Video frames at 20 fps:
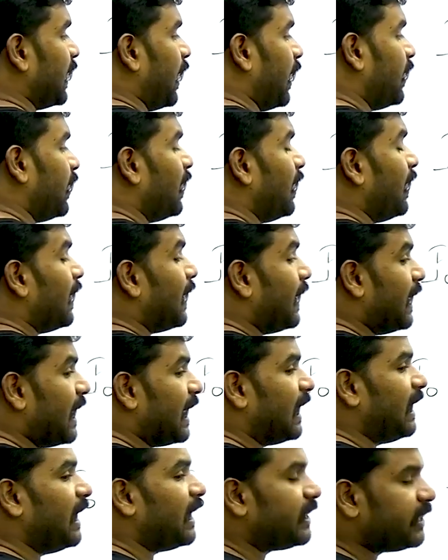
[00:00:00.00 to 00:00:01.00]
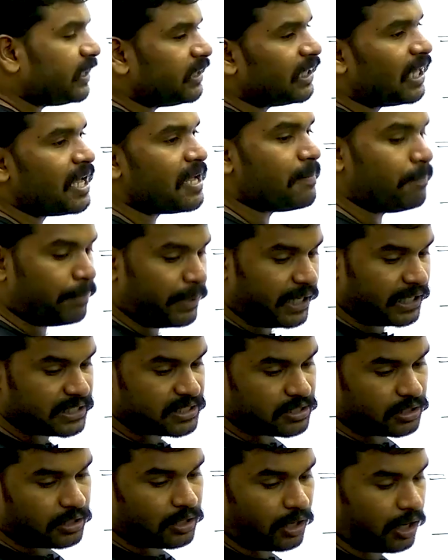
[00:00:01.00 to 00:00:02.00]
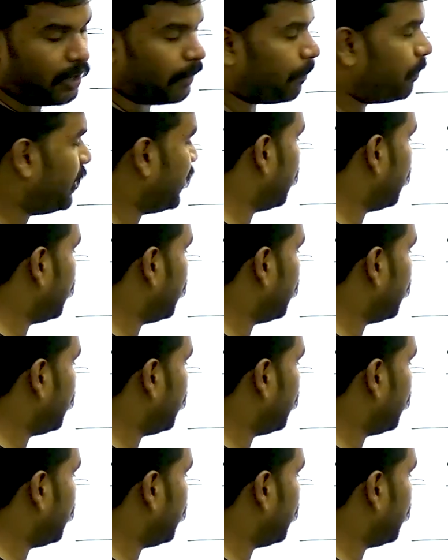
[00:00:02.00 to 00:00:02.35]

that neglecting the impedance drop,